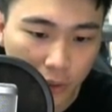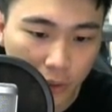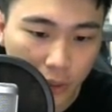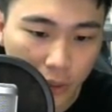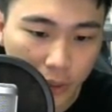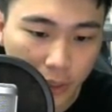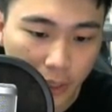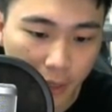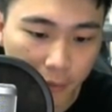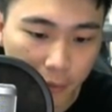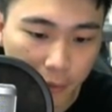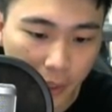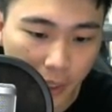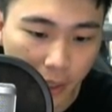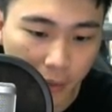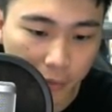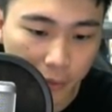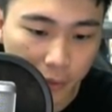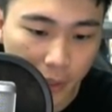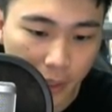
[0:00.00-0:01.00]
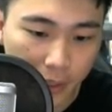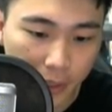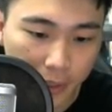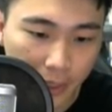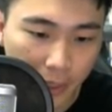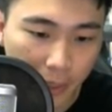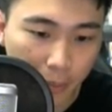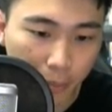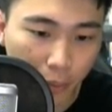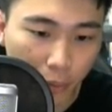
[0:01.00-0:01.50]
We just have recovery and
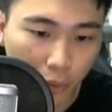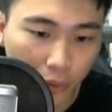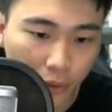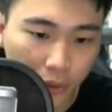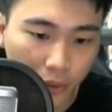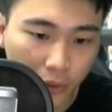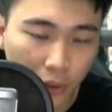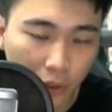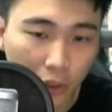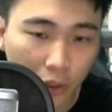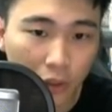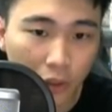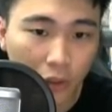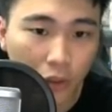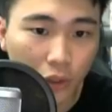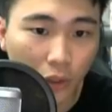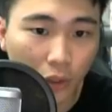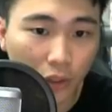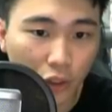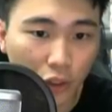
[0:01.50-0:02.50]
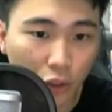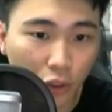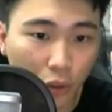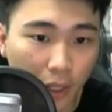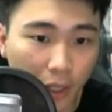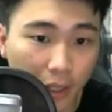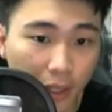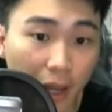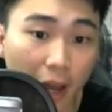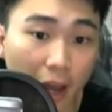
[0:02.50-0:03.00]
attack boost. So it's good
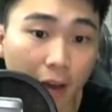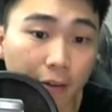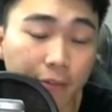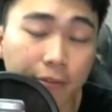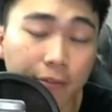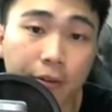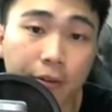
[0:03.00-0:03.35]
that they have